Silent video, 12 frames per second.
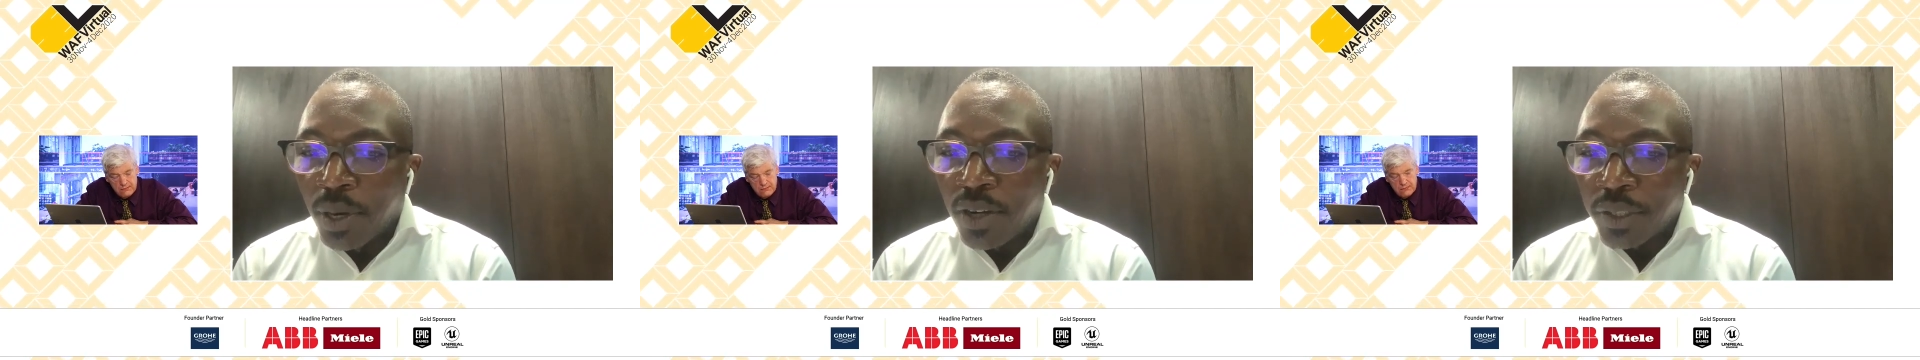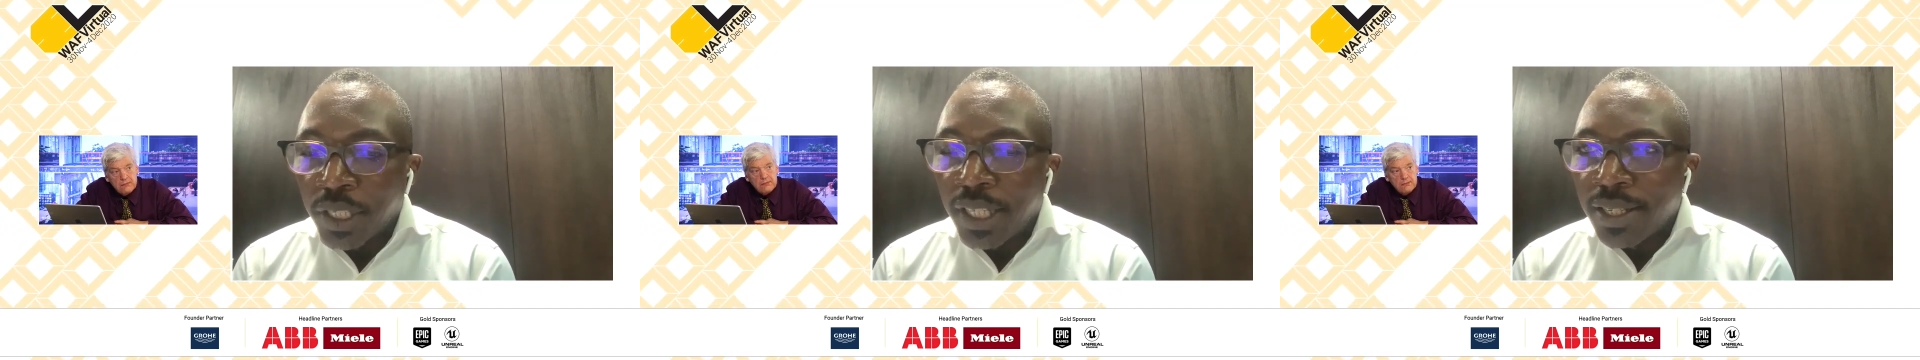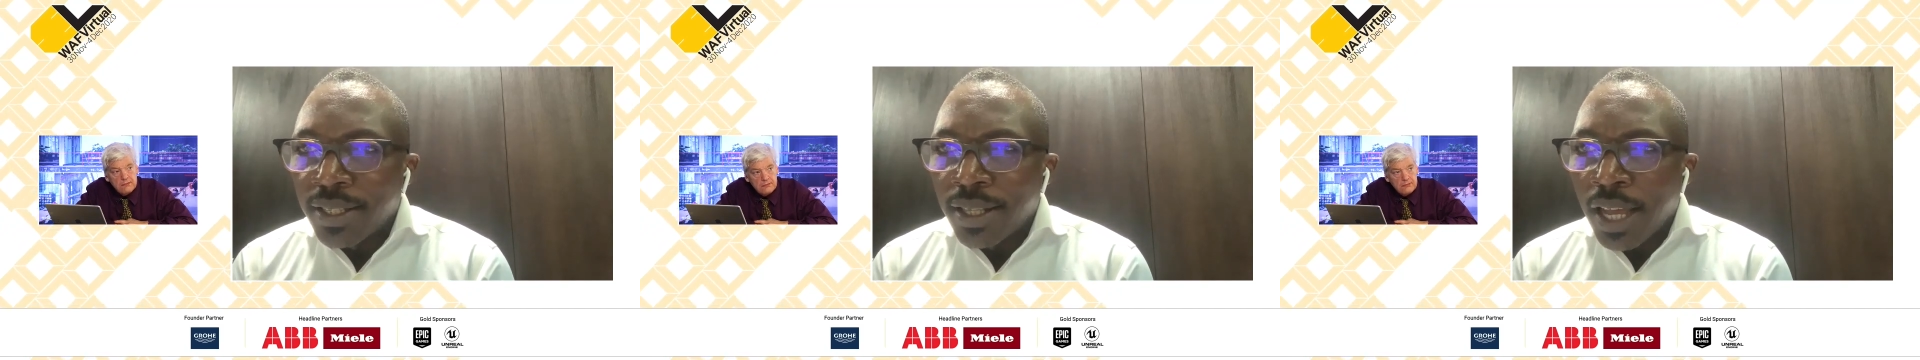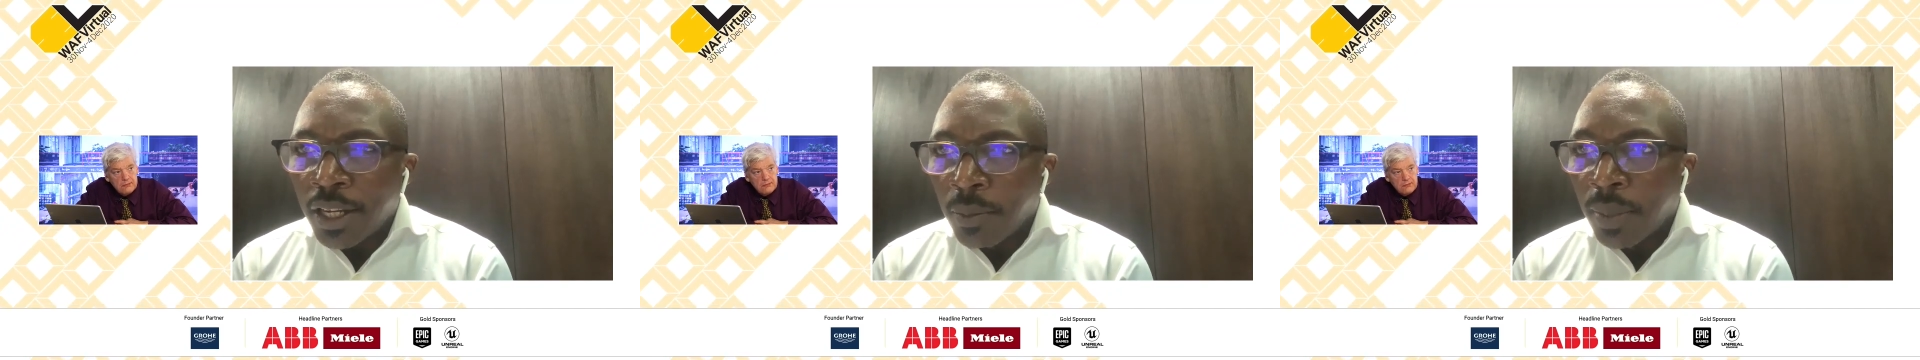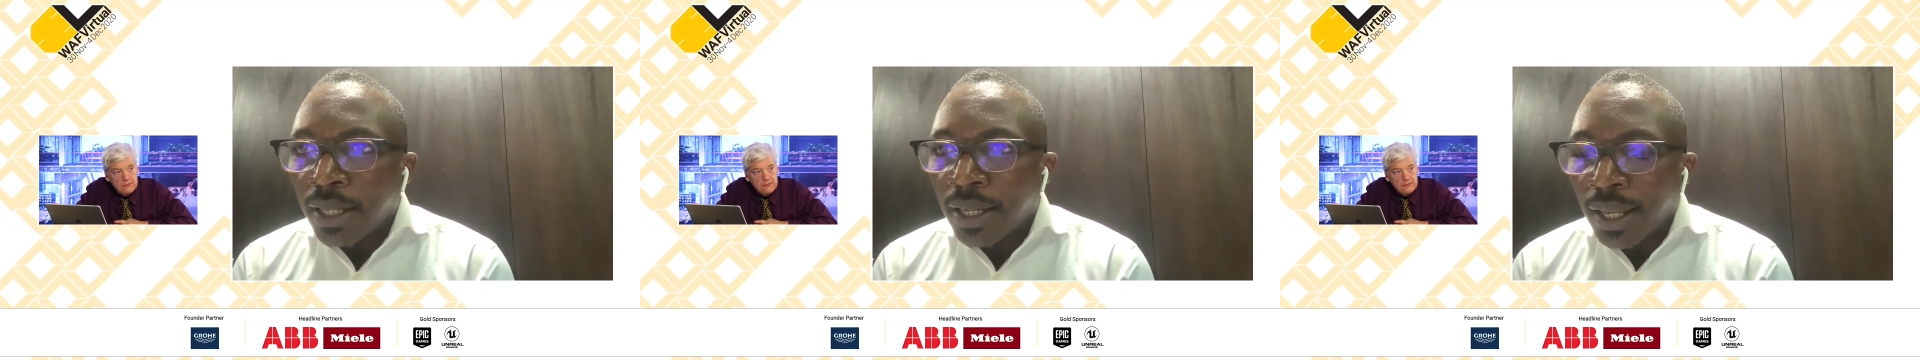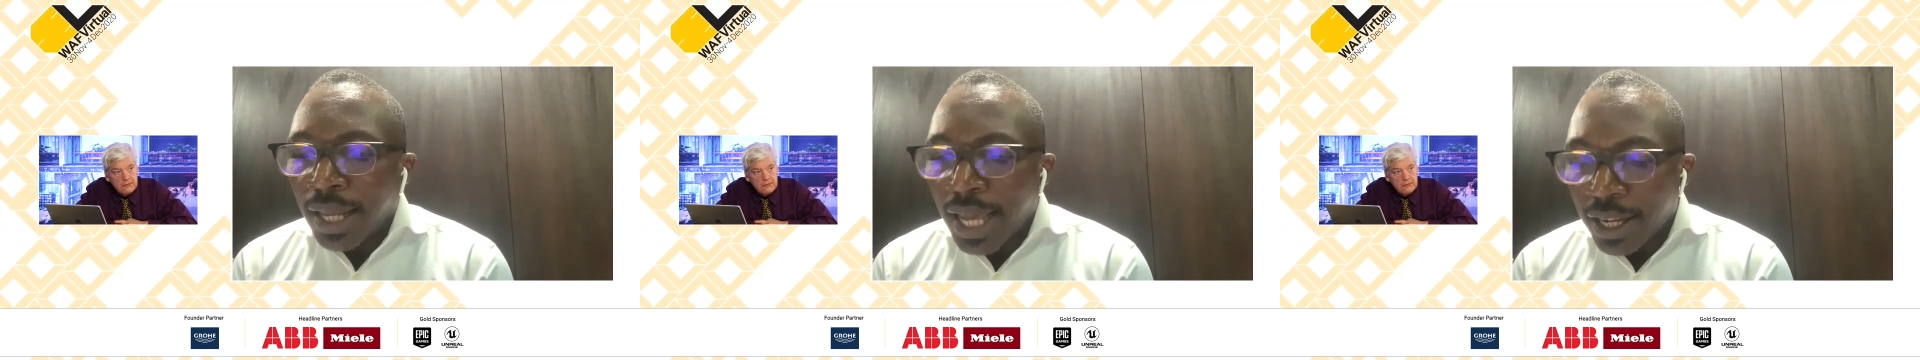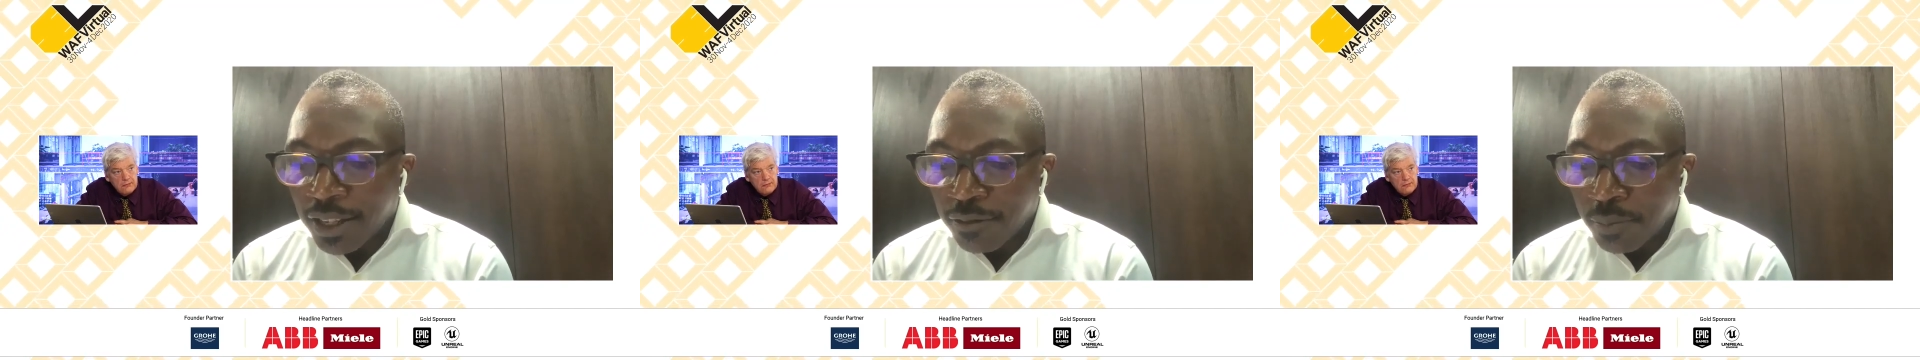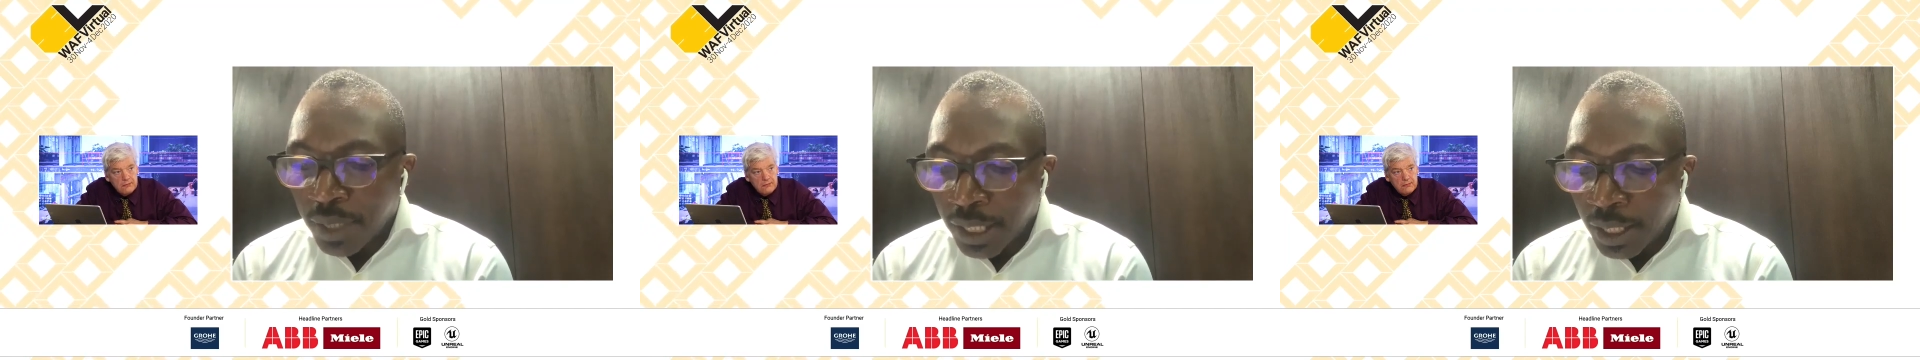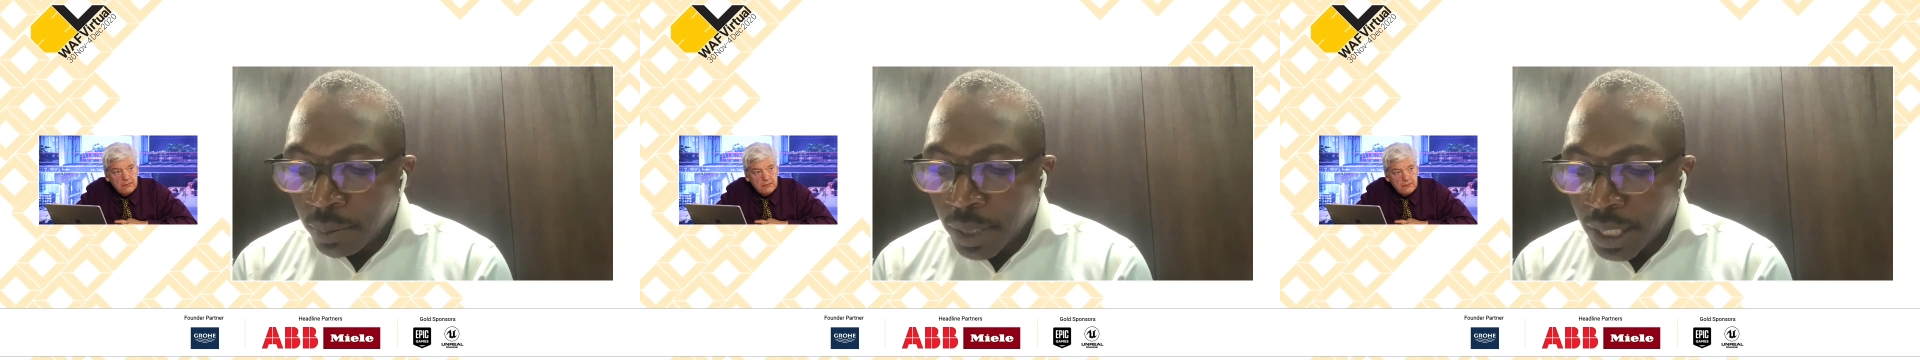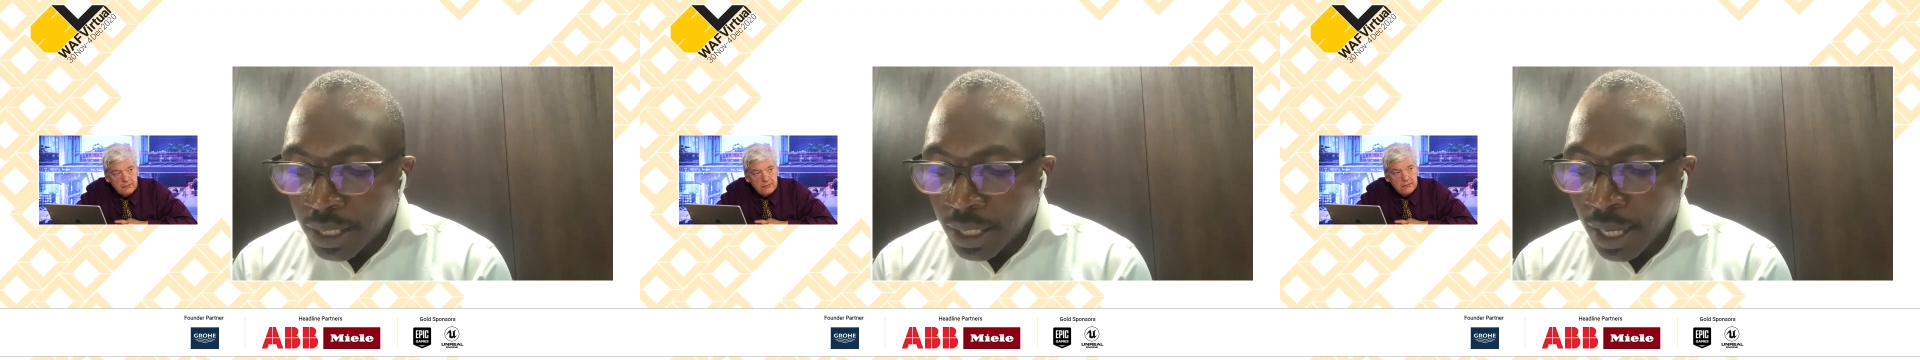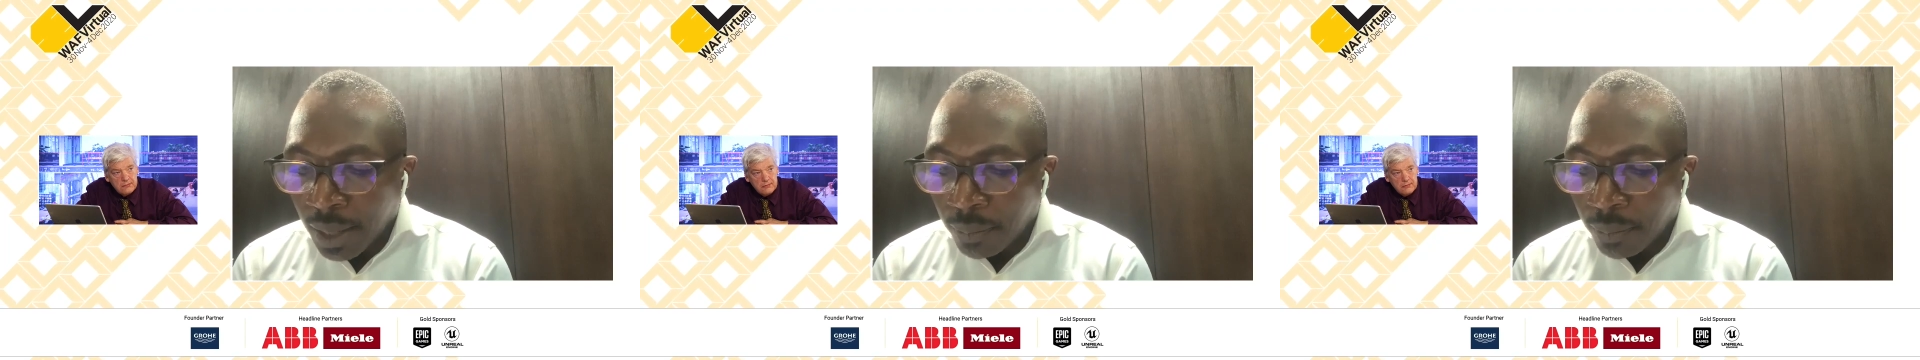poverty is not about the lack of mean, but